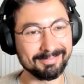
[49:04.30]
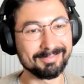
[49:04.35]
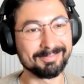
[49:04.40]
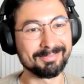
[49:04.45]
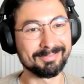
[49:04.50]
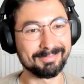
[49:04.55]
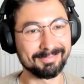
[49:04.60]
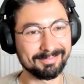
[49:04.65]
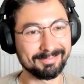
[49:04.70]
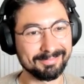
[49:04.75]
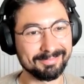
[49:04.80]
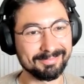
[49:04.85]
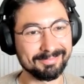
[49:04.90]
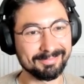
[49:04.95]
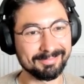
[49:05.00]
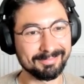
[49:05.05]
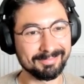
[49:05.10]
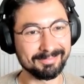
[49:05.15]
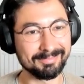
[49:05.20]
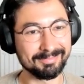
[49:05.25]

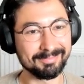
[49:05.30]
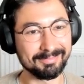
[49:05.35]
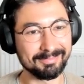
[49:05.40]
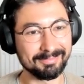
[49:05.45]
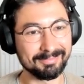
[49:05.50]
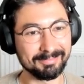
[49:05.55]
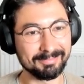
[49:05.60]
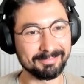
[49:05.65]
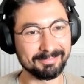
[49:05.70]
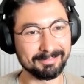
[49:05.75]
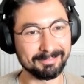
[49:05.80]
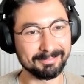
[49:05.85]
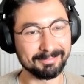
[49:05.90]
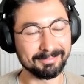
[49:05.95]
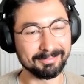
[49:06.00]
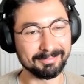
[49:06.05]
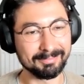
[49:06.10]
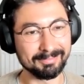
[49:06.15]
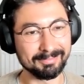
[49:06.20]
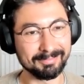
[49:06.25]

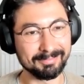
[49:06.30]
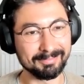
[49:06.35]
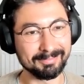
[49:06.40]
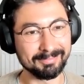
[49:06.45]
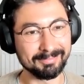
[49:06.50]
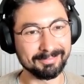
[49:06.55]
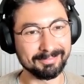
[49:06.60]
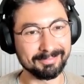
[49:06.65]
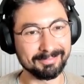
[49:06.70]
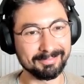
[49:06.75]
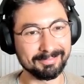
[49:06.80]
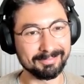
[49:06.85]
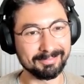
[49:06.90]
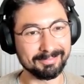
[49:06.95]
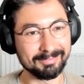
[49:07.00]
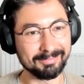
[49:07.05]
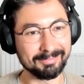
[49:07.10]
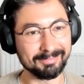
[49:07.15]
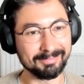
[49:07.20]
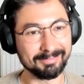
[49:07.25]

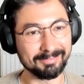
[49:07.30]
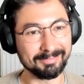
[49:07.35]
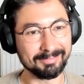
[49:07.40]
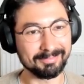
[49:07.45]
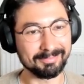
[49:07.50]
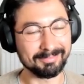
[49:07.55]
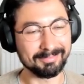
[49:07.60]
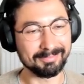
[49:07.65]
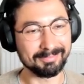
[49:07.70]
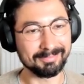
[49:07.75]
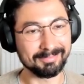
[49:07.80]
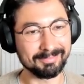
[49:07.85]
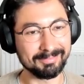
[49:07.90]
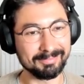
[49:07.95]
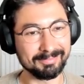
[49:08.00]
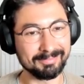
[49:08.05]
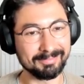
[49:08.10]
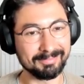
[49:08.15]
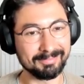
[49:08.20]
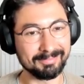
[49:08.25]

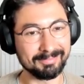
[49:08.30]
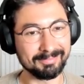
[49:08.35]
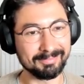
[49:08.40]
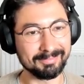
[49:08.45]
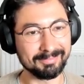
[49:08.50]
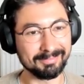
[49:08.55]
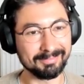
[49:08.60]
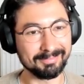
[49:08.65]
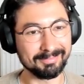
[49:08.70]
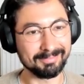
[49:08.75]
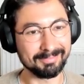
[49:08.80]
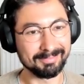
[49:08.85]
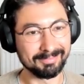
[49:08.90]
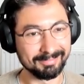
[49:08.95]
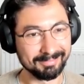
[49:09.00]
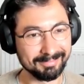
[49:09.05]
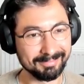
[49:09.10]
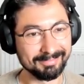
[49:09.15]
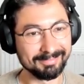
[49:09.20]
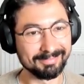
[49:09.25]

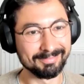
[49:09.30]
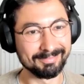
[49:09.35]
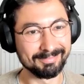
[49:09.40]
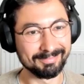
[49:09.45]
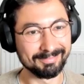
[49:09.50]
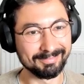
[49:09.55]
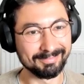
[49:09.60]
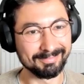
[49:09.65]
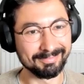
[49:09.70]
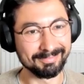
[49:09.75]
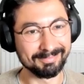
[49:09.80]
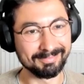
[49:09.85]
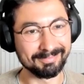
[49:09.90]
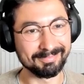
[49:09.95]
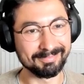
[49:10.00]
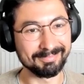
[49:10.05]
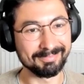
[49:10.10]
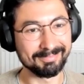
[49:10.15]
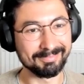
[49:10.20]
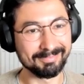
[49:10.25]

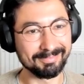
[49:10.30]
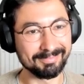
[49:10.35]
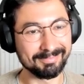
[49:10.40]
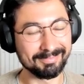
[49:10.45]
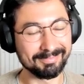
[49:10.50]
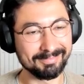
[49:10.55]
[no speech]